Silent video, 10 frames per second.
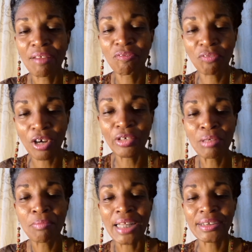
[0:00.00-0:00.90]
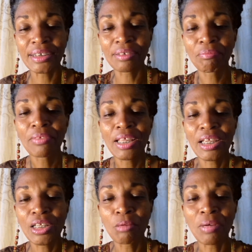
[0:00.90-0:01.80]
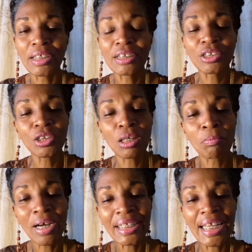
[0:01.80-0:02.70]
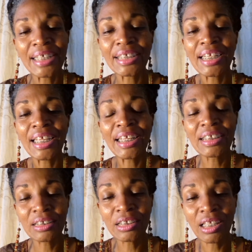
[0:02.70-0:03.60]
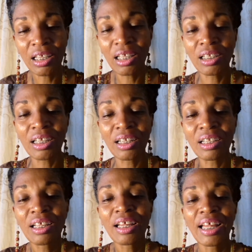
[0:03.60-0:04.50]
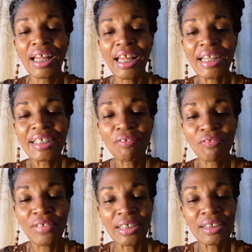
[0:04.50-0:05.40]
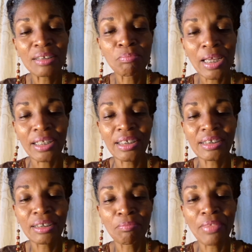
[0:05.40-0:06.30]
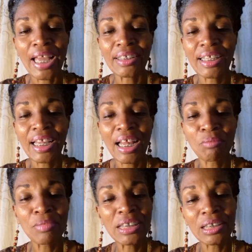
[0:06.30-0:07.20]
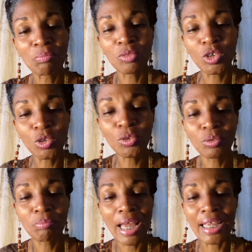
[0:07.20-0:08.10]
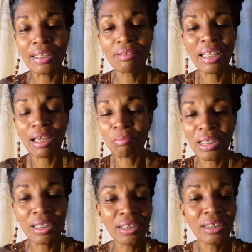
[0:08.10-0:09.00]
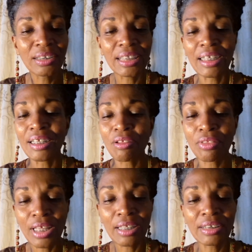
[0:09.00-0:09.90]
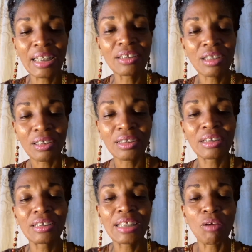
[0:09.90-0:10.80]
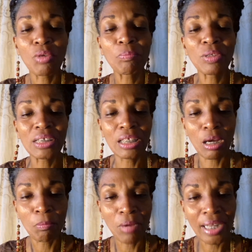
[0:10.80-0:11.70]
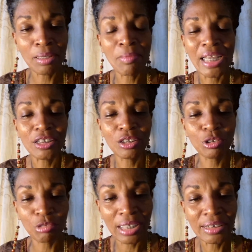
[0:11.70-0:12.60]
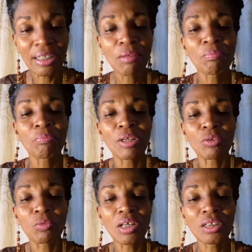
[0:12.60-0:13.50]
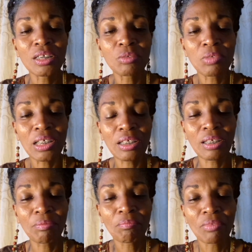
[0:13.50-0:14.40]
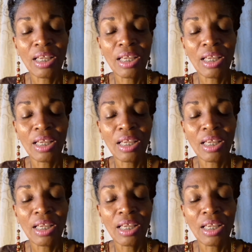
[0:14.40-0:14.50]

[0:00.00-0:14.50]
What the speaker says: foreign matter in your body. So your body has an internal defense mechanism that can be subdued by chemicals and other things and toxins that we put in our body by stress. But once we